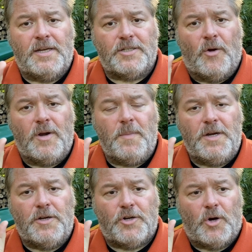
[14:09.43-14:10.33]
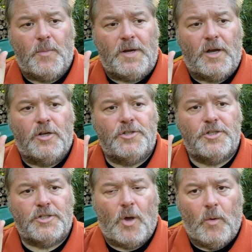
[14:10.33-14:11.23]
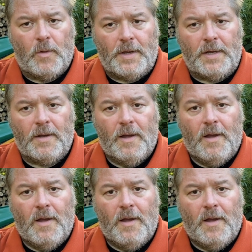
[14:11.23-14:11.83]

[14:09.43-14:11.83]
going to be determined solely